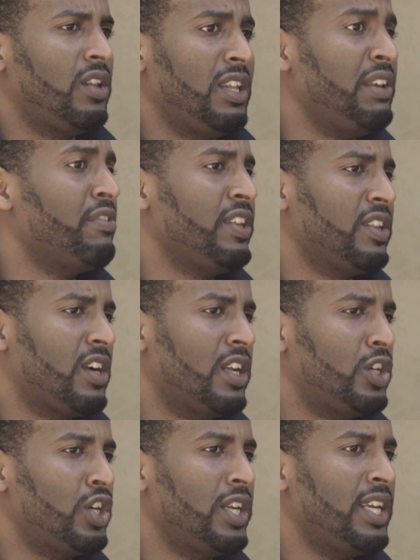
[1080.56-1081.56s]
leaving the
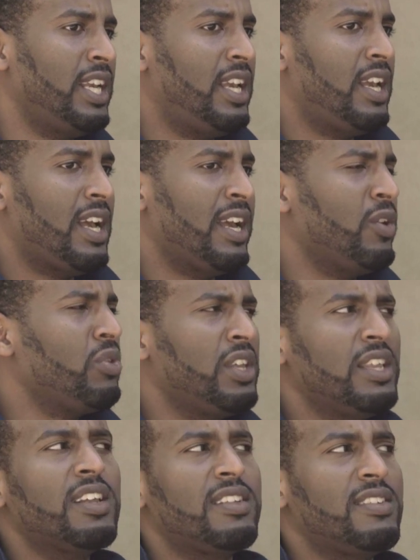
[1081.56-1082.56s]
country. I don't
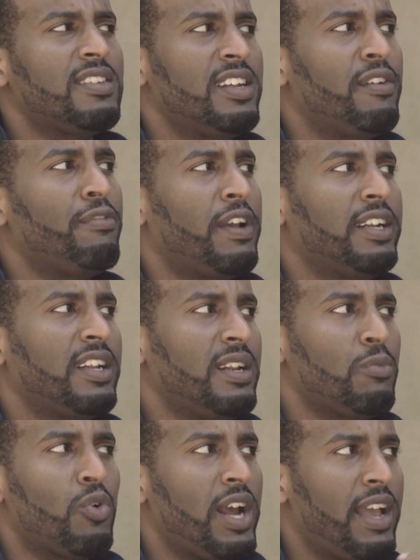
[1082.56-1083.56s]
think that's in effect
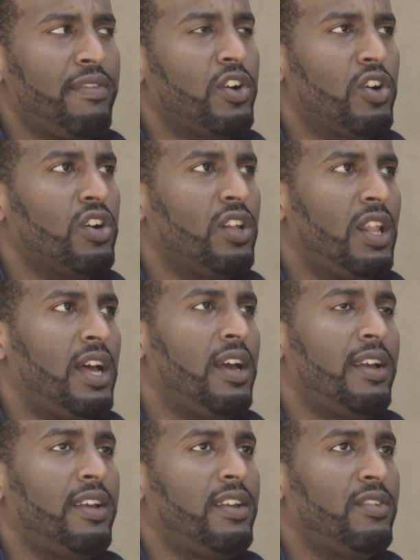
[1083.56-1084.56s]
anymore. I haven't heard a
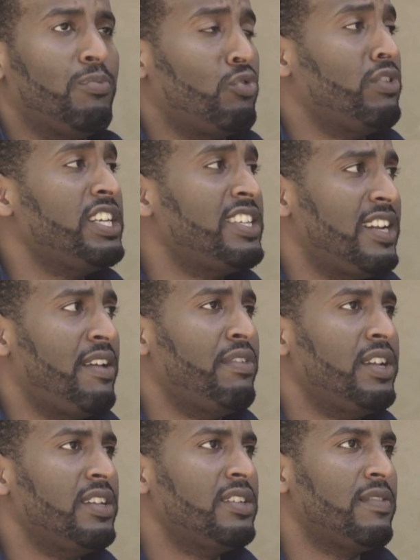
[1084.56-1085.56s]
lot recent
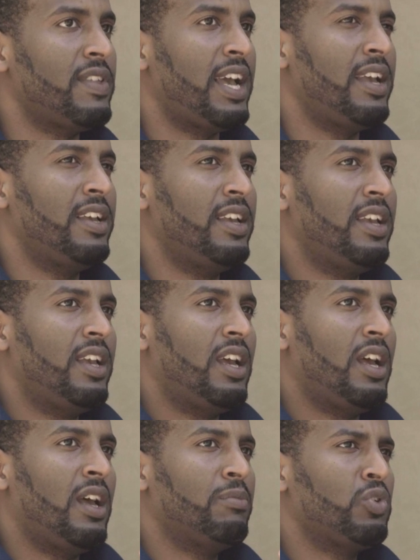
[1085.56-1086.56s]
evidence of that.
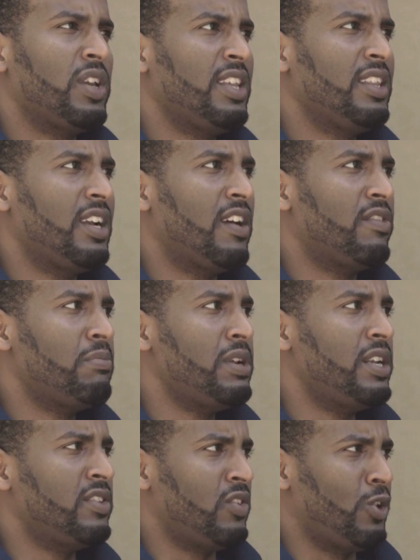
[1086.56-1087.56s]
So I think the
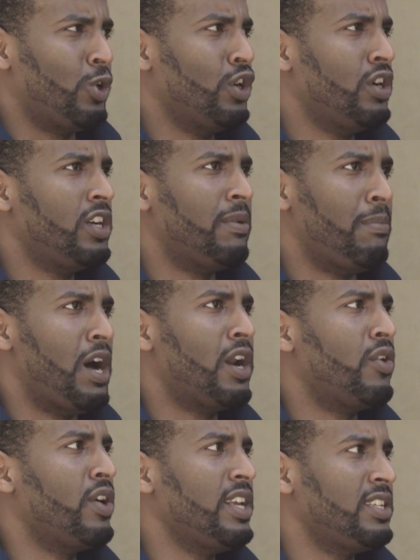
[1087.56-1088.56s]
government has learned to
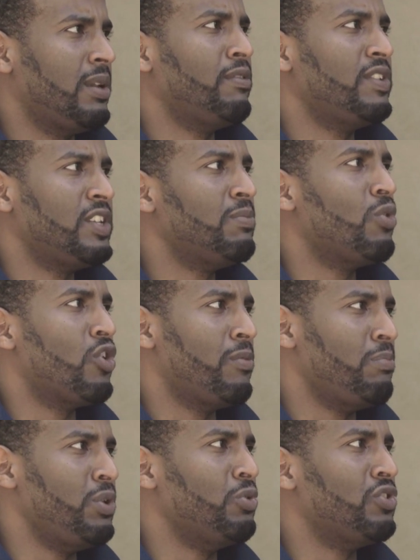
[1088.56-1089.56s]
moderate some of its more
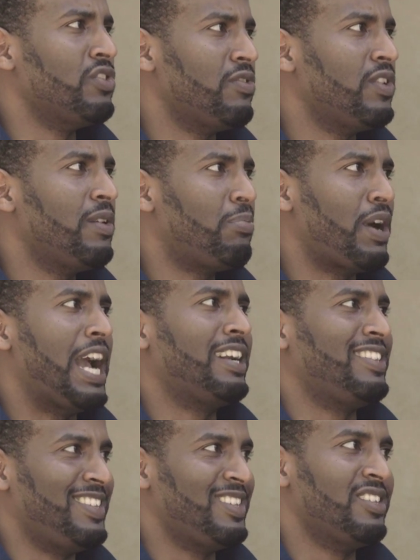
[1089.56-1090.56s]
abusive
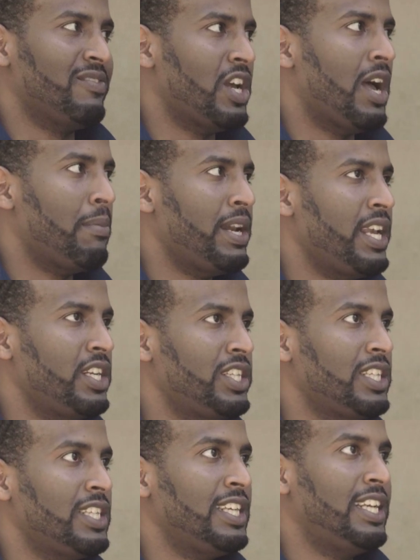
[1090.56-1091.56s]
practices of
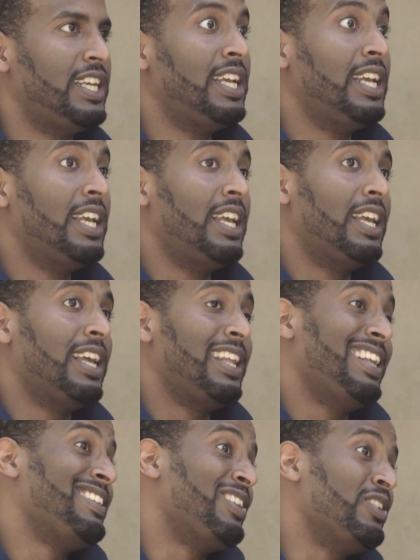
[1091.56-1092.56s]
domination.
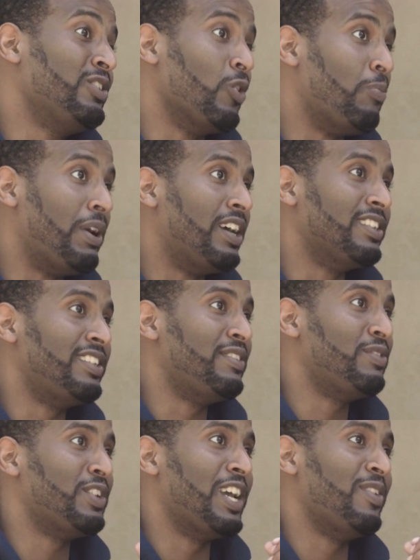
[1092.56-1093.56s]
And that's also a
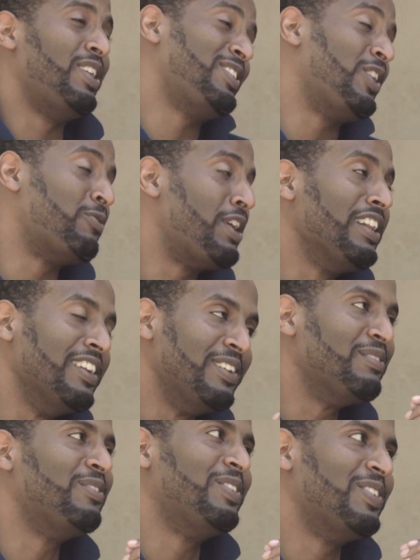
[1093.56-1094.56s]
positive sign, right? It's all
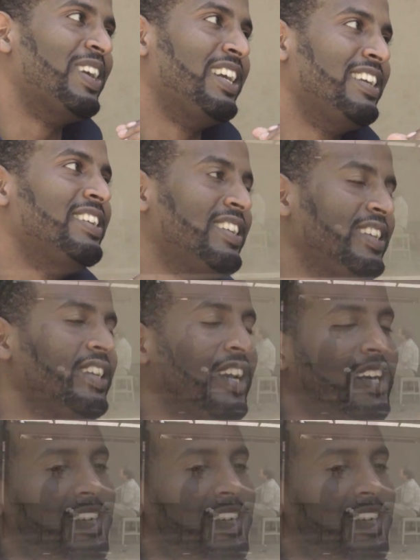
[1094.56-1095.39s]
relative, right? Yeah.